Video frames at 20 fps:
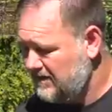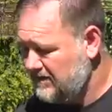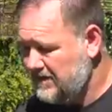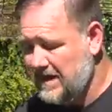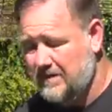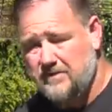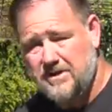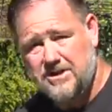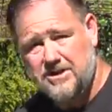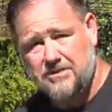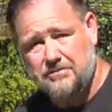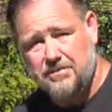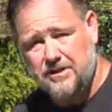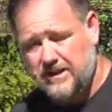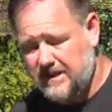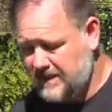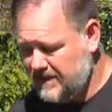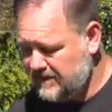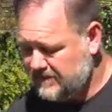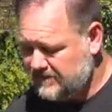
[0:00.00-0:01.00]
damage your
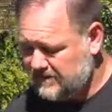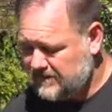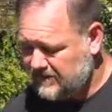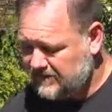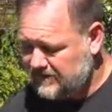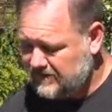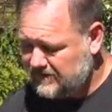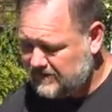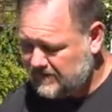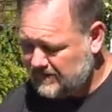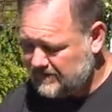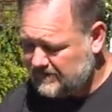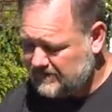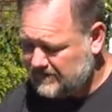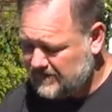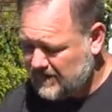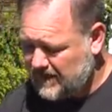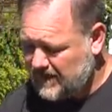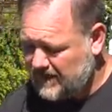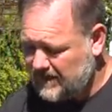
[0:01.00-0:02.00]
plants this
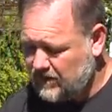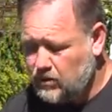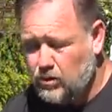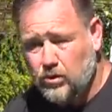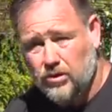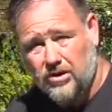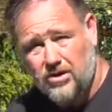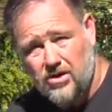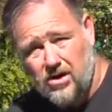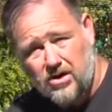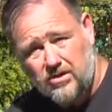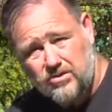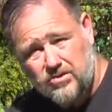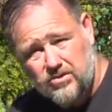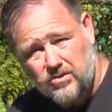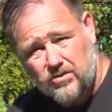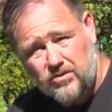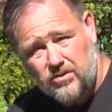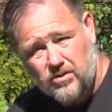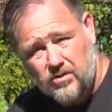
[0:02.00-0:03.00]
is a
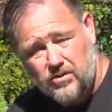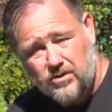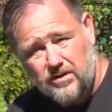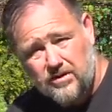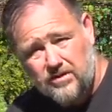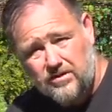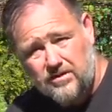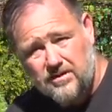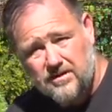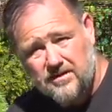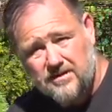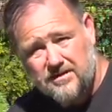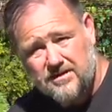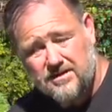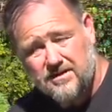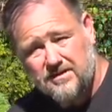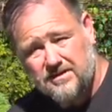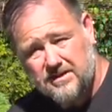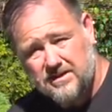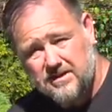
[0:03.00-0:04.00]
horticultural oil
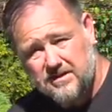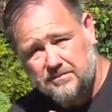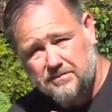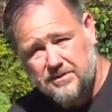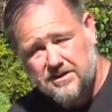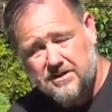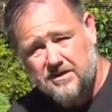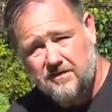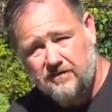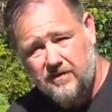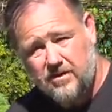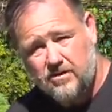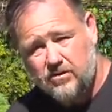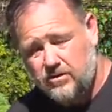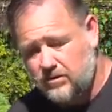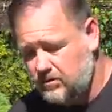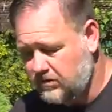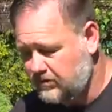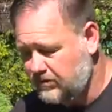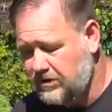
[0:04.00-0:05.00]
so it's a specific
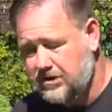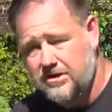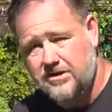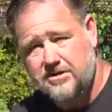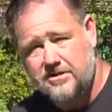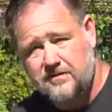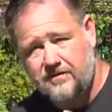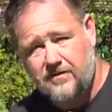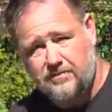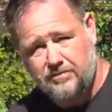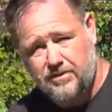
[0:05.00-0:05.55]
oil used for